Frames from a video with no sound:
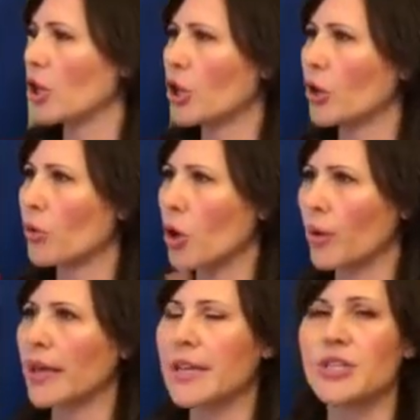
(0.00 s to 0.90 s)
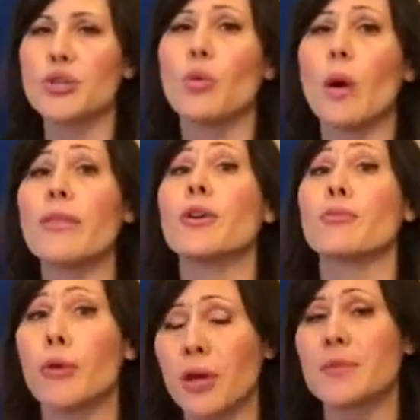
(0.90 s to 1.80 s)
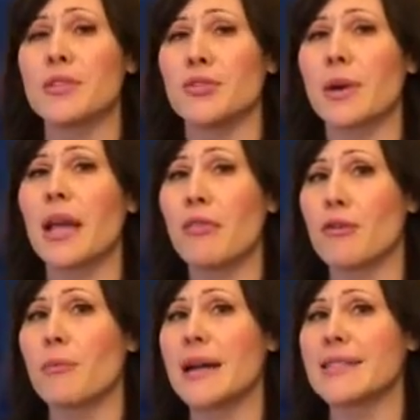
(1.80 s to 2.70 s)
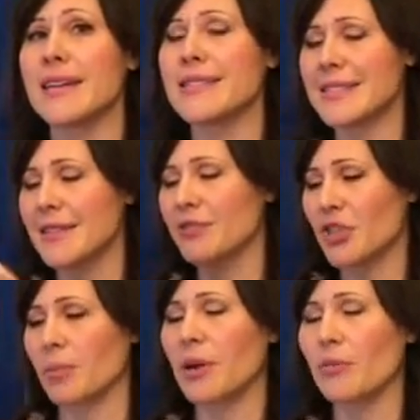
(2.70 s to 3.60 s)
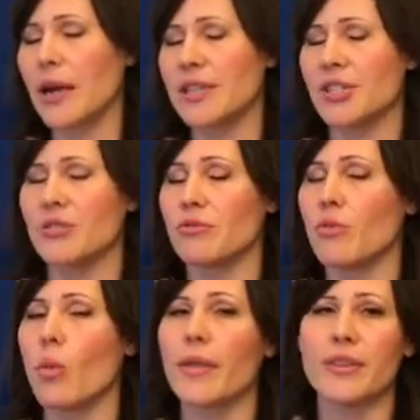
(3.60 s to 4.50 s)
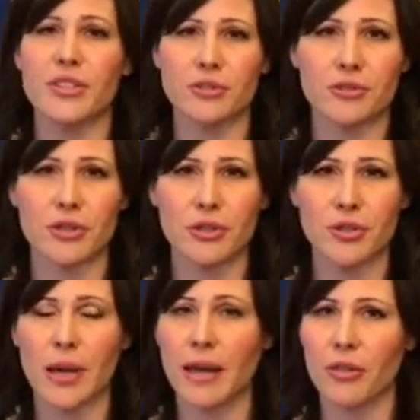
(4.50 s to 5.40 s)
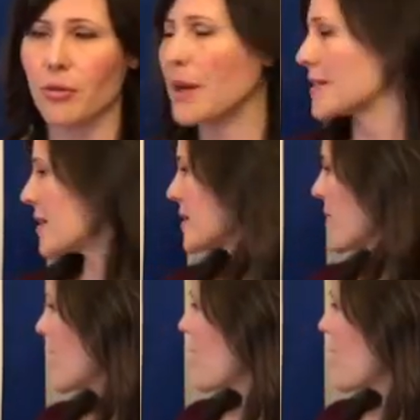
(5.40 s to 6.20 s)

you know, going into what the grown-ups are doing and their mindsets instead of jumping right to what the children are doing and their mindsets.